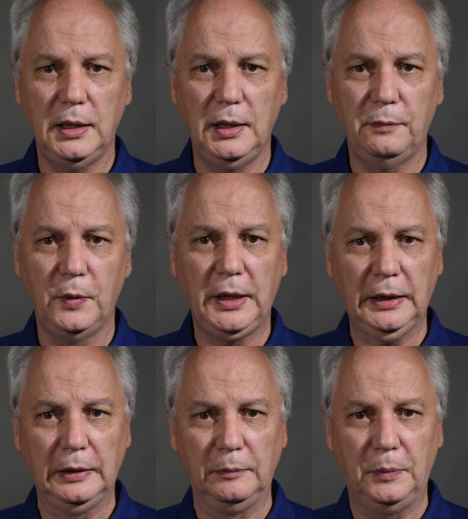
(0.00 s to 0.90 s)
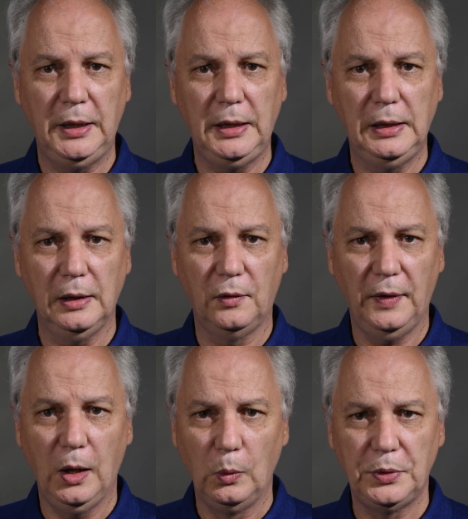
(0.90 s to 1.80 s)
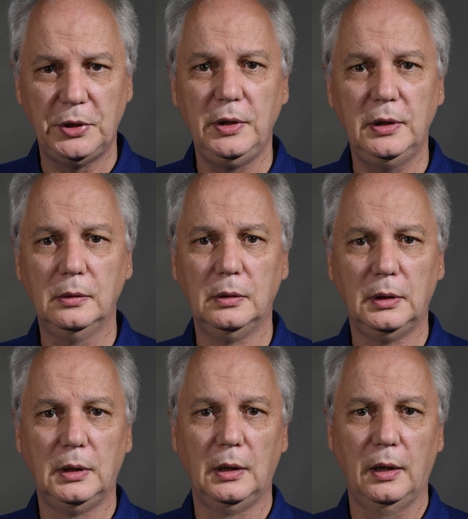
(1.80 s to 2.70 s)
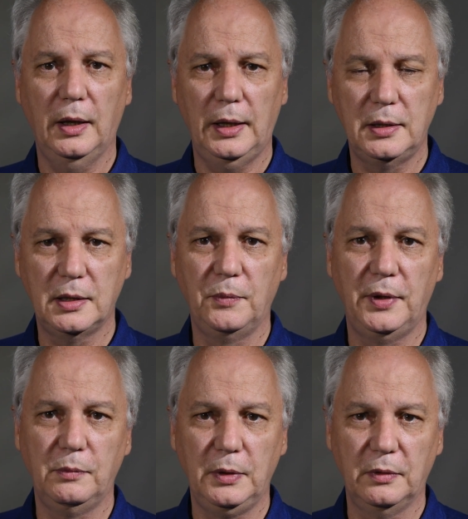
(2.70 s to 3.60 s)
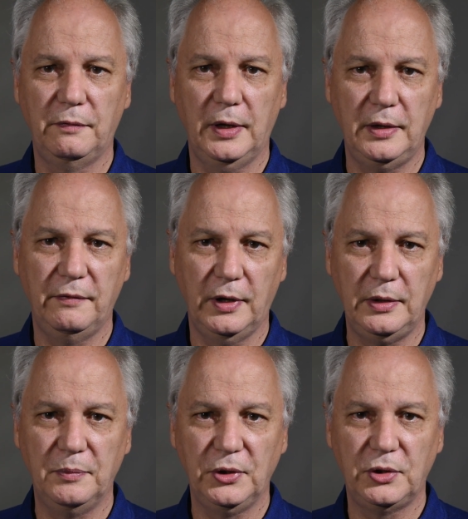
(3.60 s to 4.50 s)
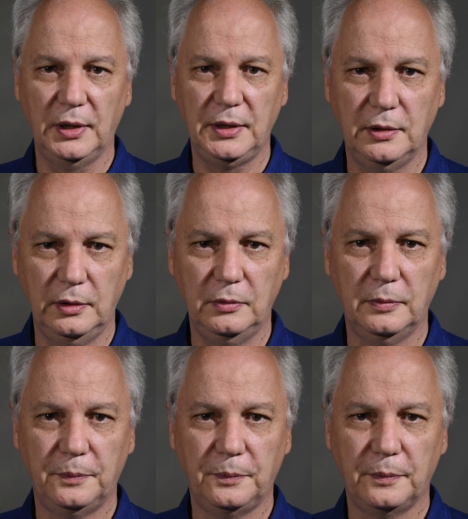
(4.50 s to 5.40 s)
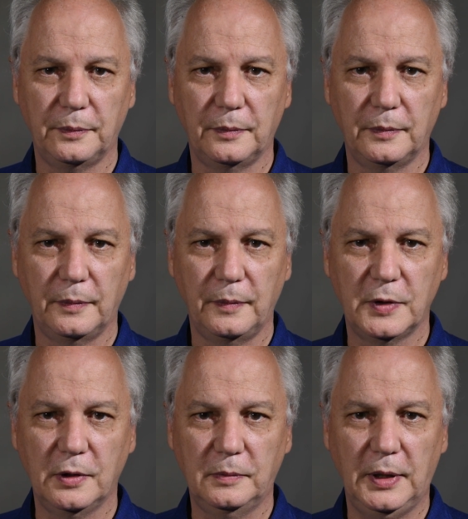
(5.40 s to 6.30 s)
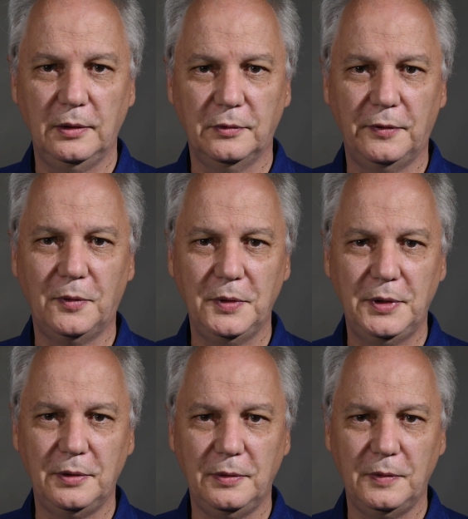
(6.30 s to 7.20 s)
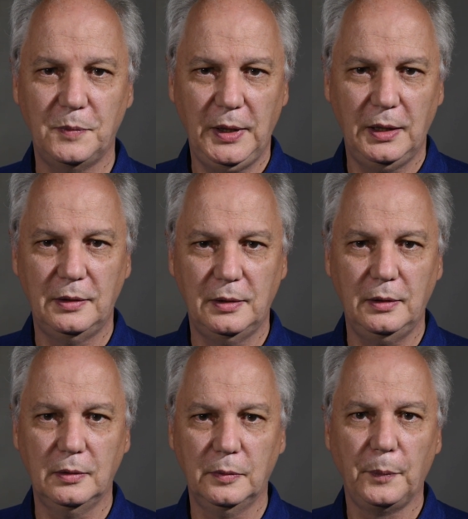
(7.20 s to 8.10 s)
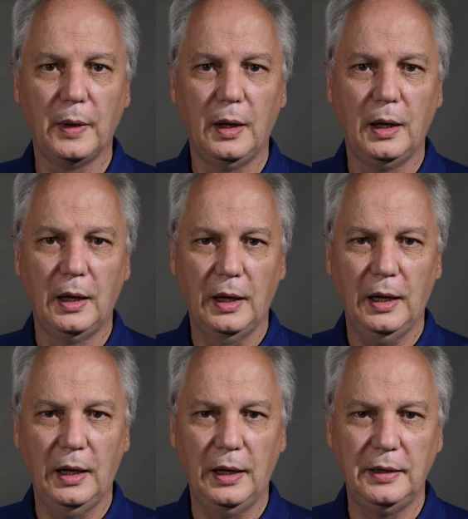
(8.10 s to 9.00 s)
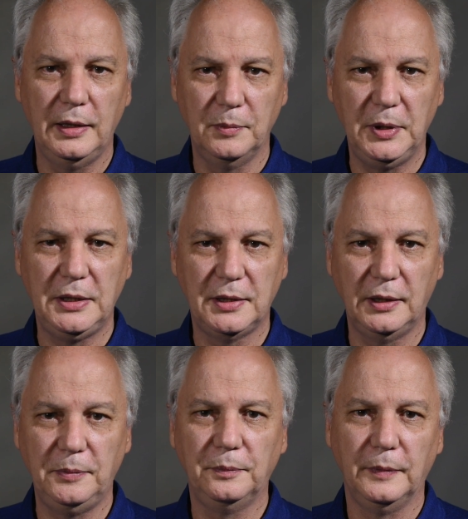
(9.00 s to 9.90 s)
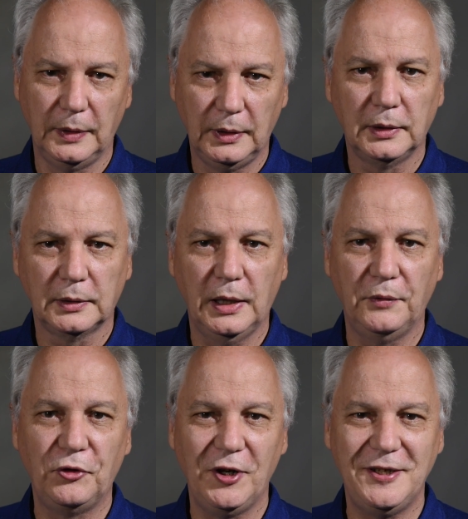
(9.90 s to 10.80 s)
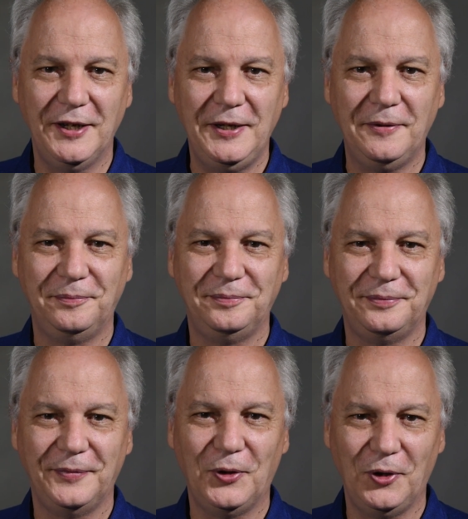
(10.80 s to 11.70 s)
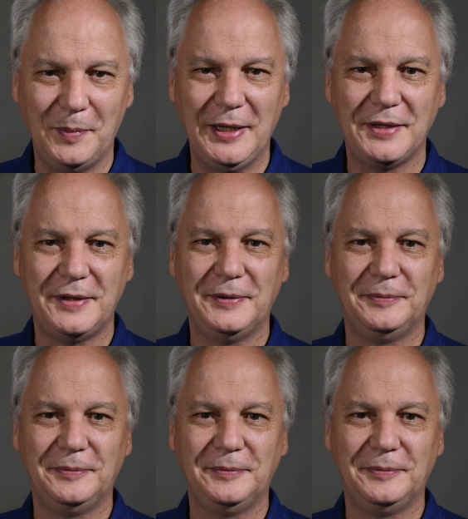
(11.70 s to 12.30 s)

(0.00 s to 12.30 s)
if we can be of help to you, that is something we would very, very much to do. So I look forward to speaking to you. And in the meantime, have a great day. All the best.